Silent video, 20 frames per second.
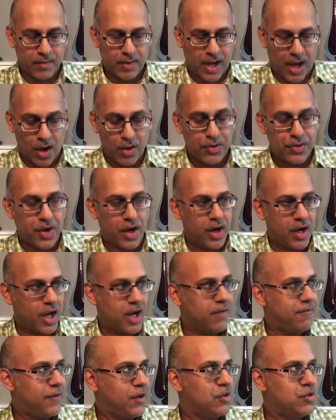out there,
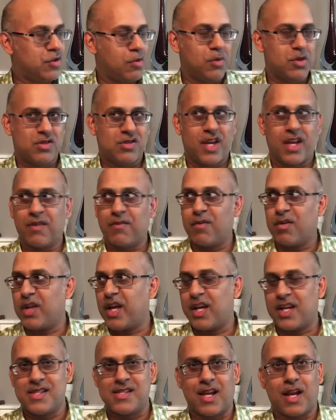and it feels almost like
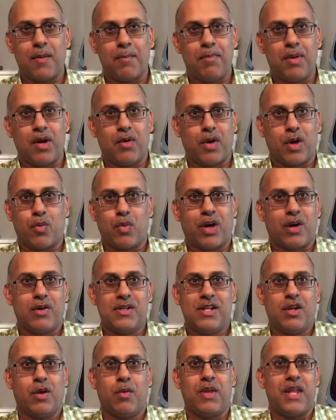it's like we're
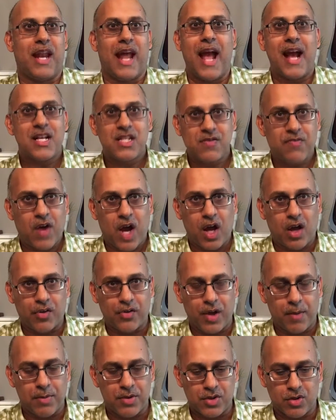dealing with an
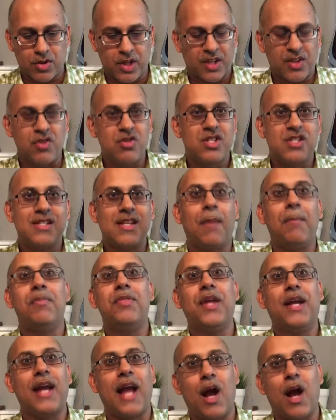X-Files episode. Like, there's something